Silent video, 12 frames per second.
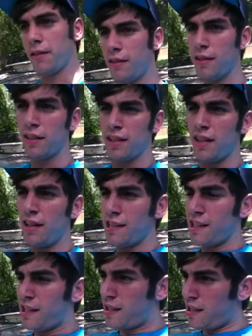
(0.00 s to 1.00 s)

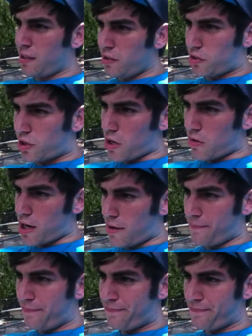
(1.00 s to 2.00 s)
So,
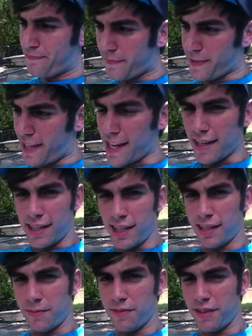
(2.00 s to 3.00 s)
um, yeah,
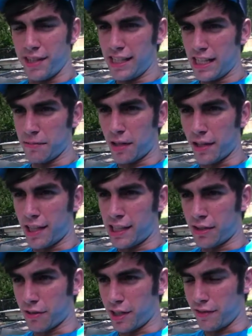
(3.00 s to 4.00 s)
and I'm thinking about
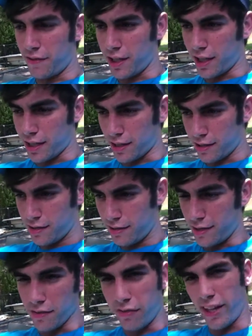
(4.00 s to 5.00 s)
getting rid of the uh,
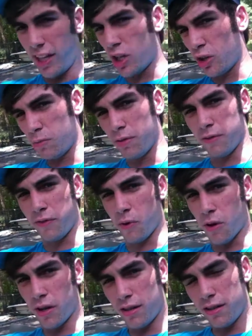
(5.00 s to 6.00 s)
the video
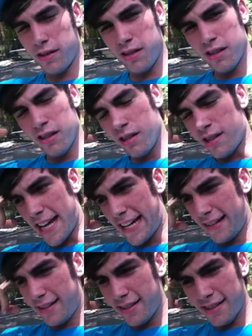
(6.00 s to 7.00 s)
before
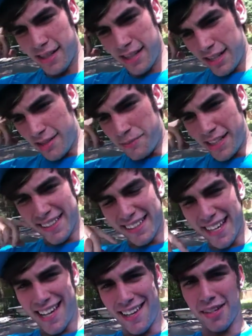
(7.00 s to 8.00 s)
ad because
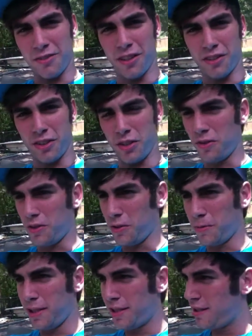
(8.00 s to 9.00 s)
I hate going on
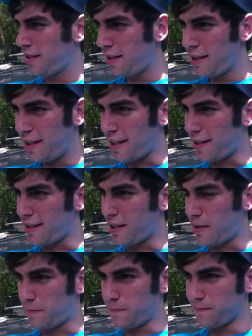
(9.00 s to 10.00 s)
YouTube and
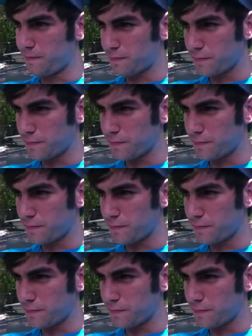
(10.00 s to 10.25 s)
um,